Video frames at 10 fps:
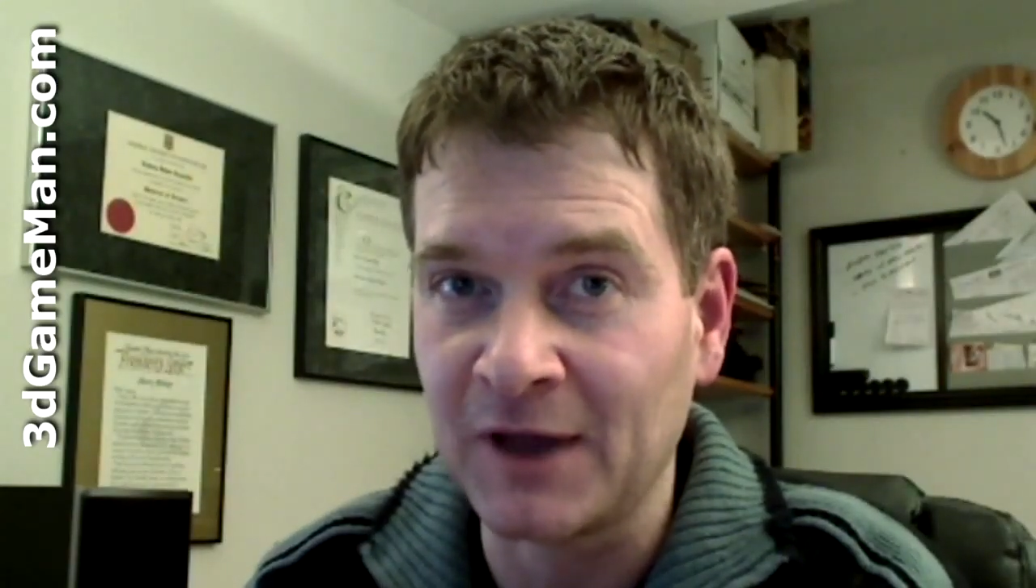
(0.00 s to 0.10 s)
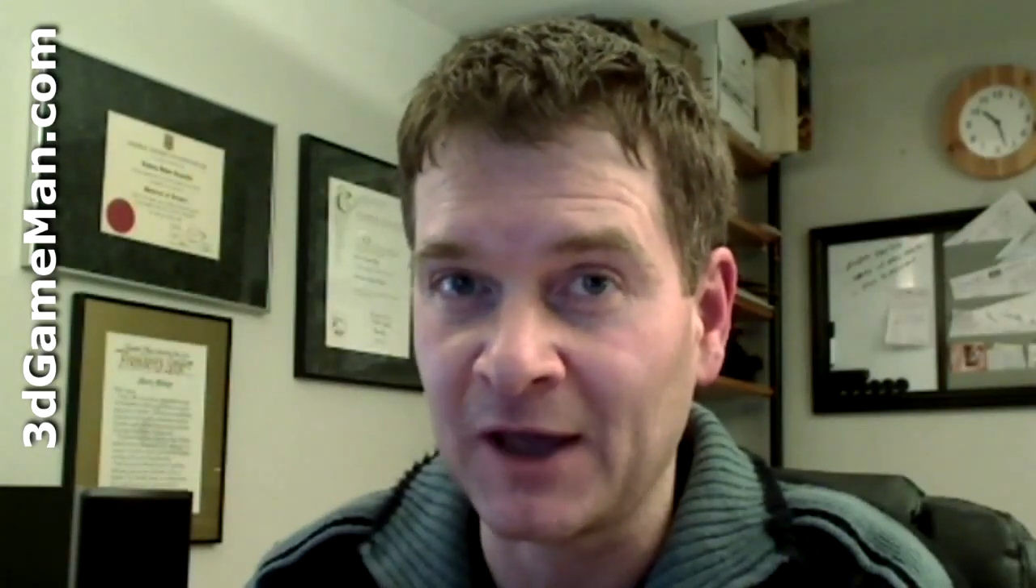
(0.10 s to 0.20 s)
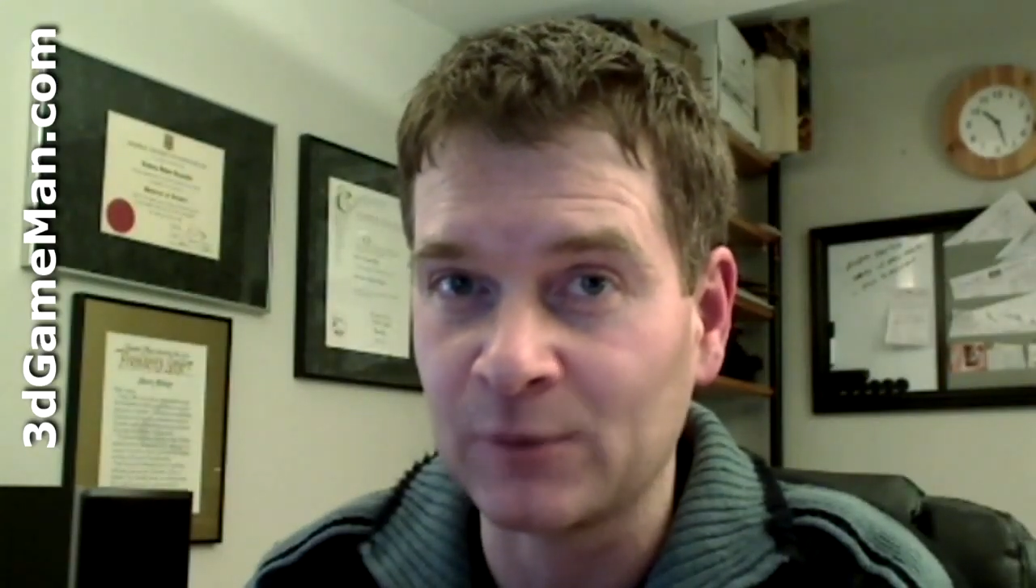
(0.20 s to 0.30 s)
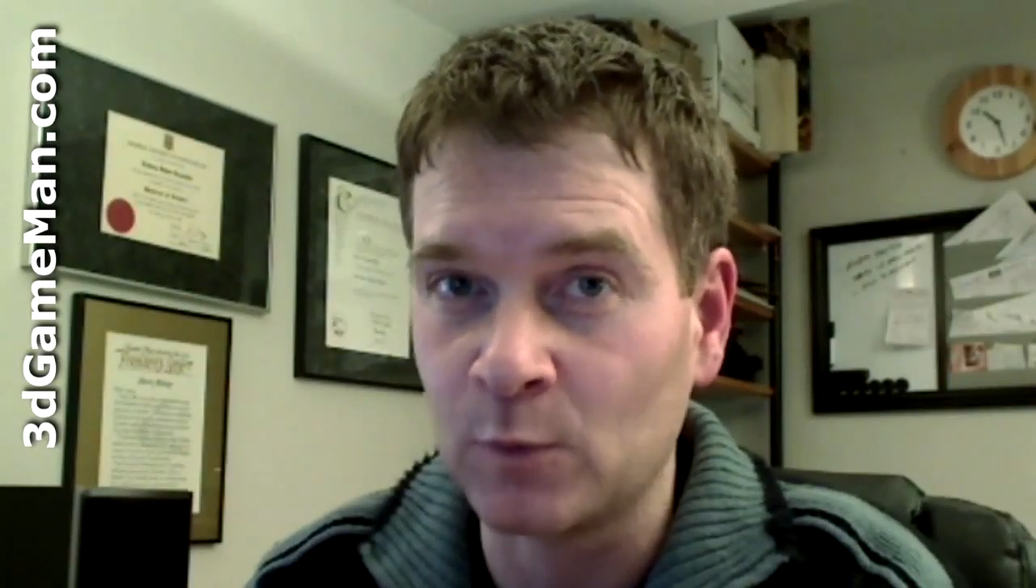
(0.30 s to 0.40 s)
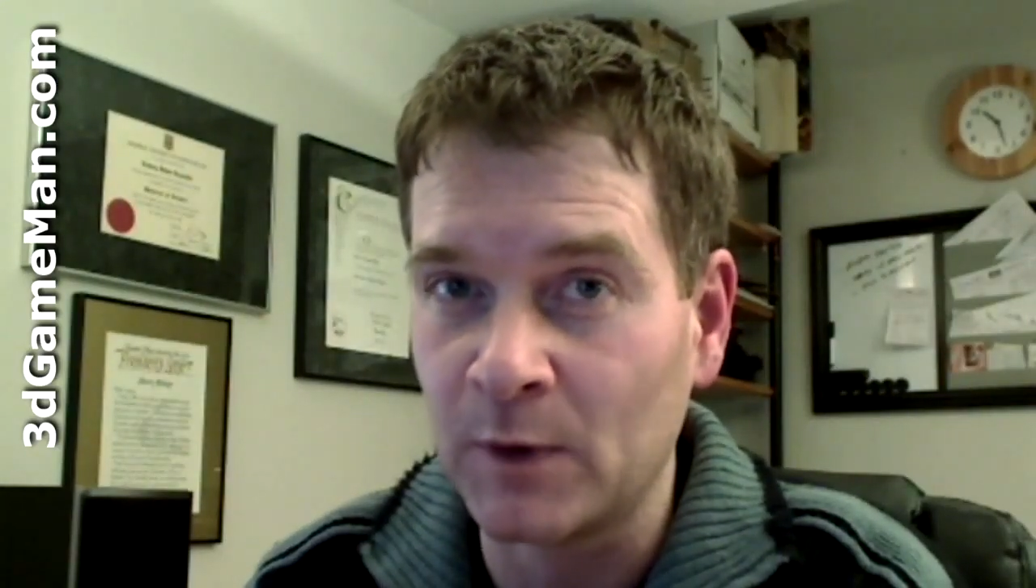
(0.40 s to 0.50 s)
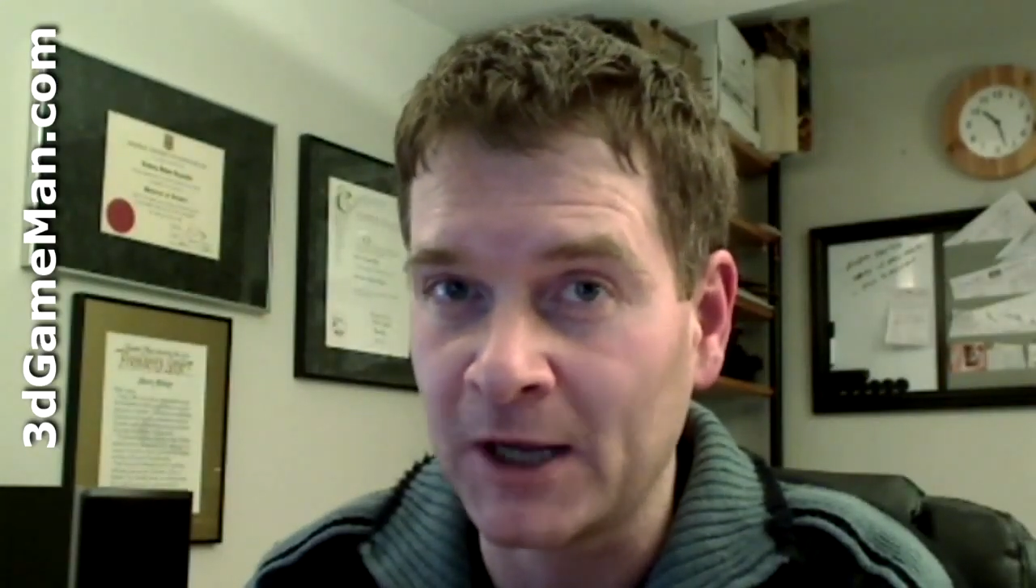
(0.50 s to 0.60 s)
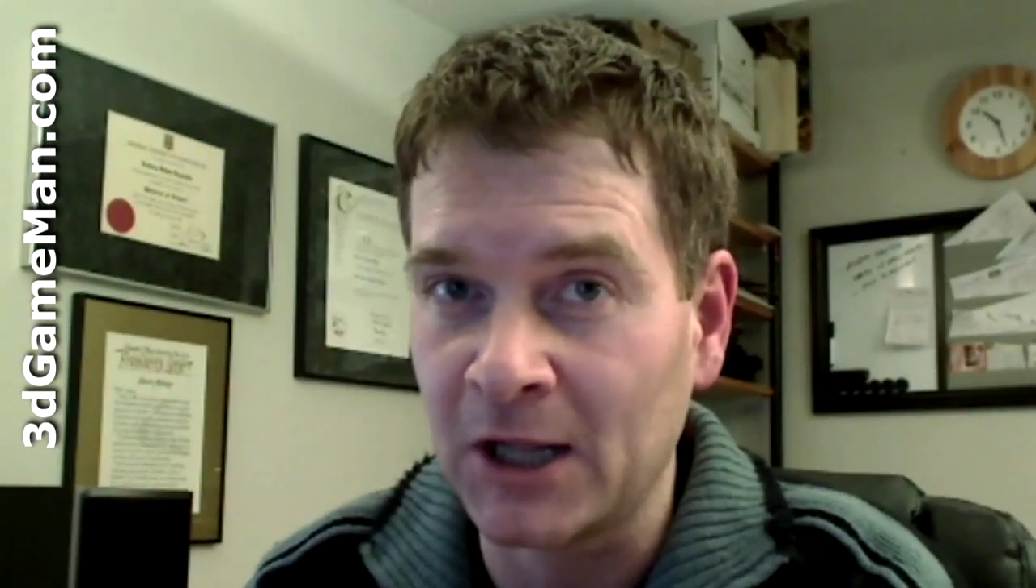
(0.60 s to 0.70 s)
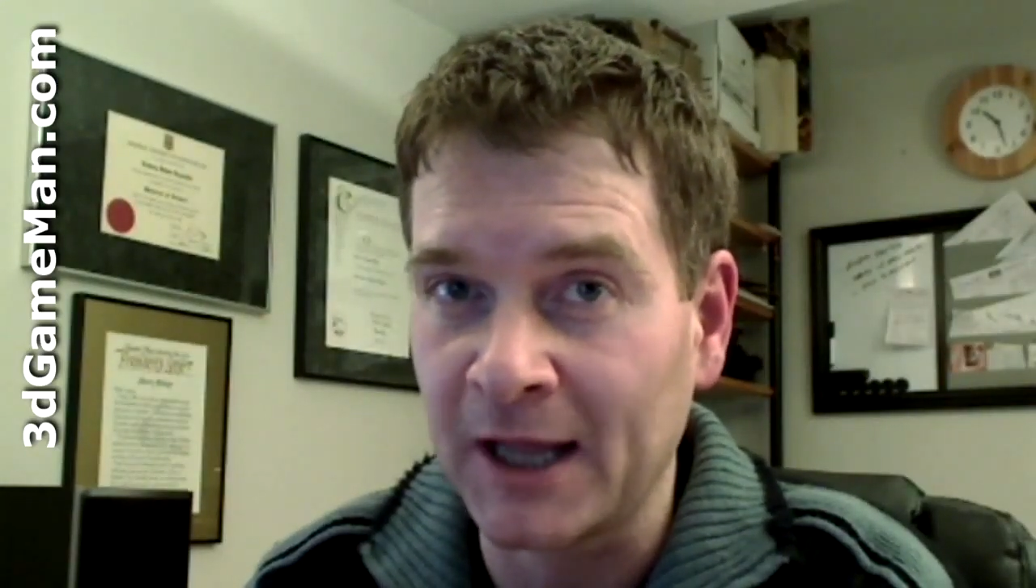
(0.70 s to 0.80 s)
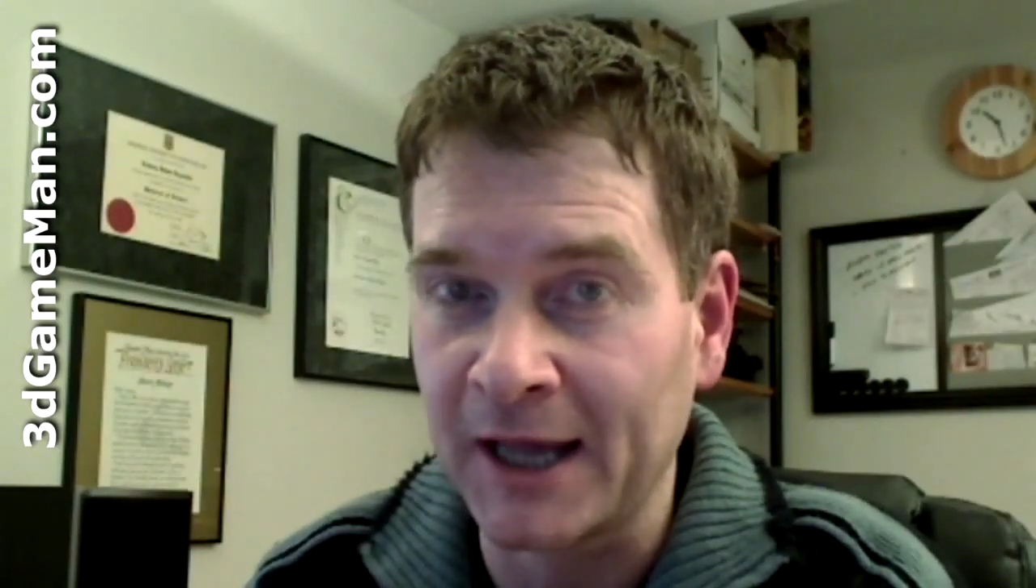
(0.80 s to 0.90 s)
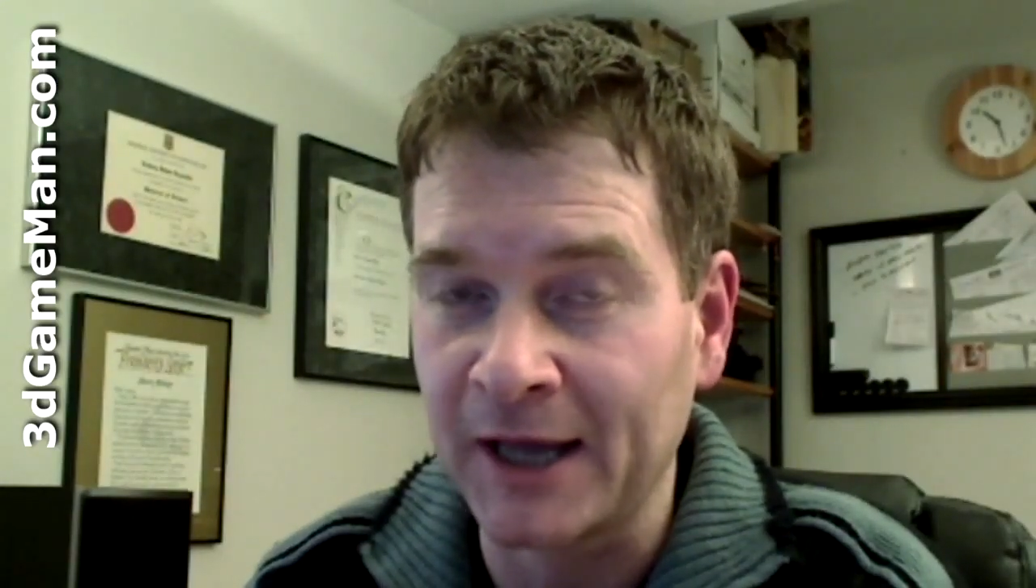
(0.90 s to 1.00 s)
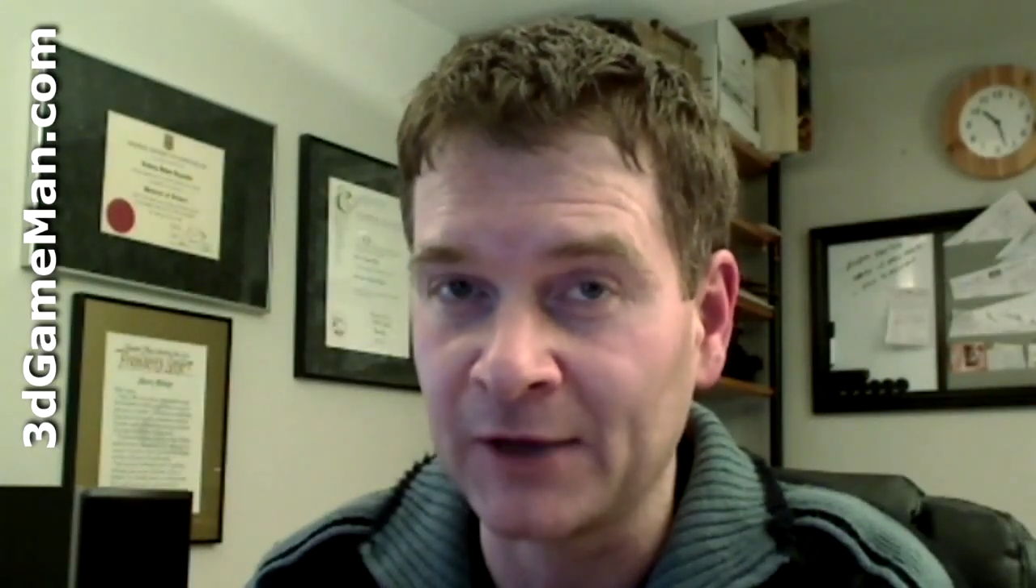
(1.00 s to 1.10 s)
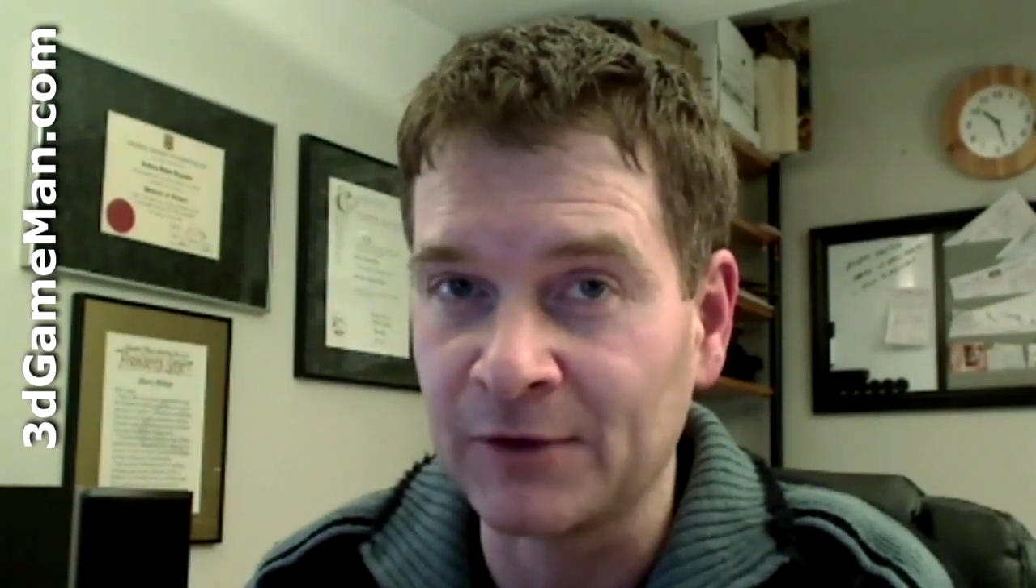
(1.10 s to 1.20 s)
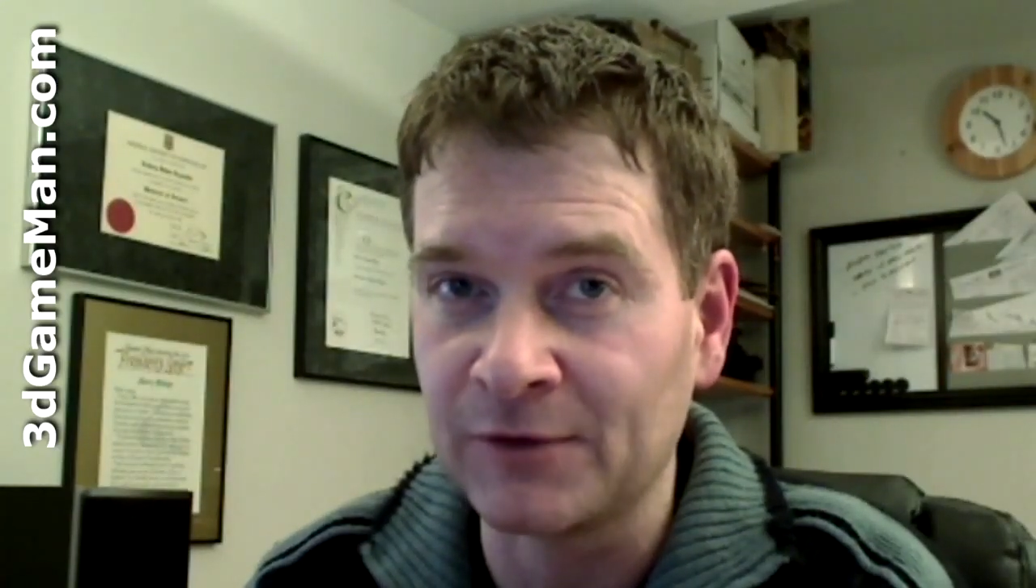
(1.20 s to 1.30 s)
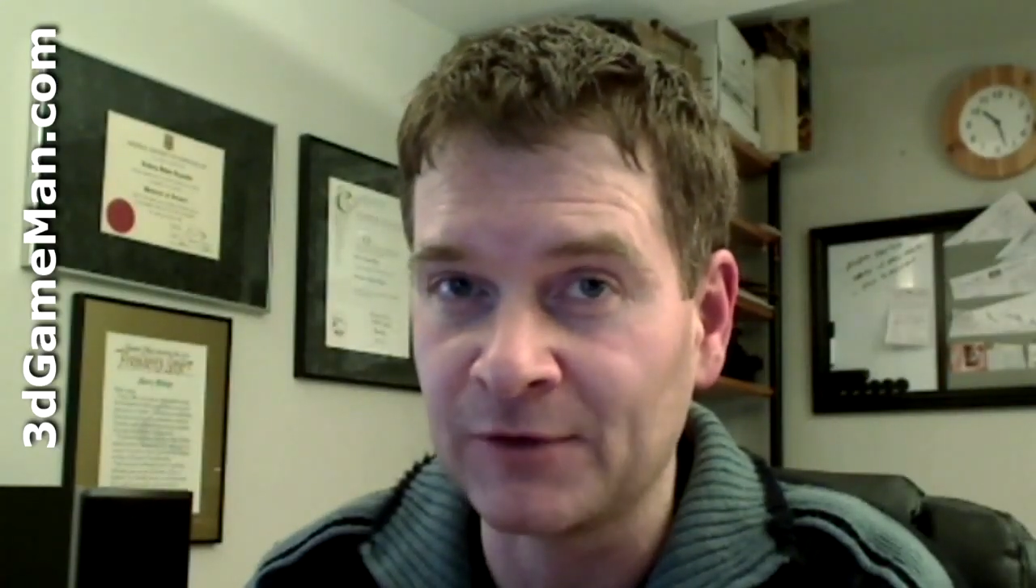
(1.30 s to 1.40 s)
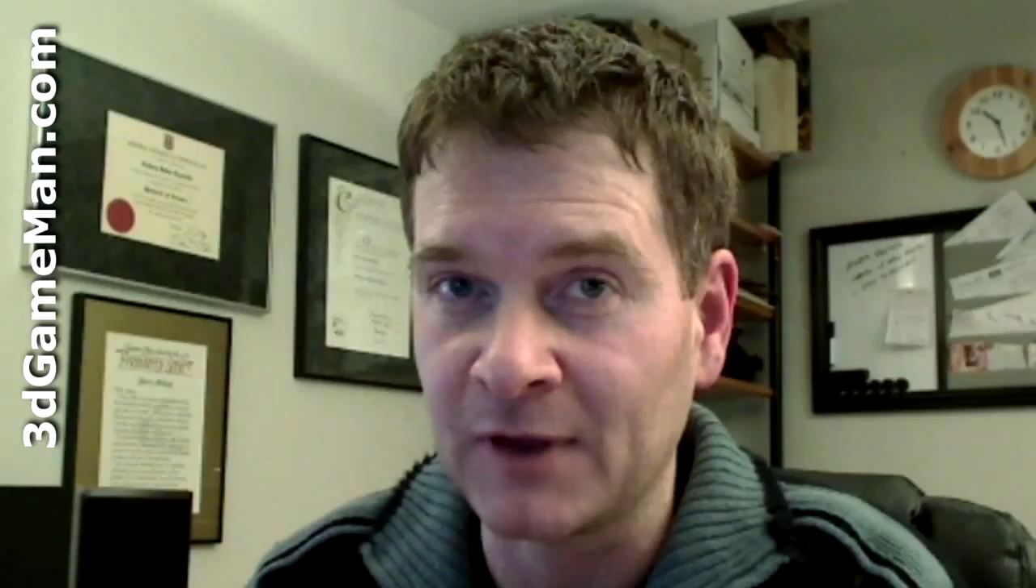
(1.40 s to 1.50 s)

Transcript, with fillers: as well as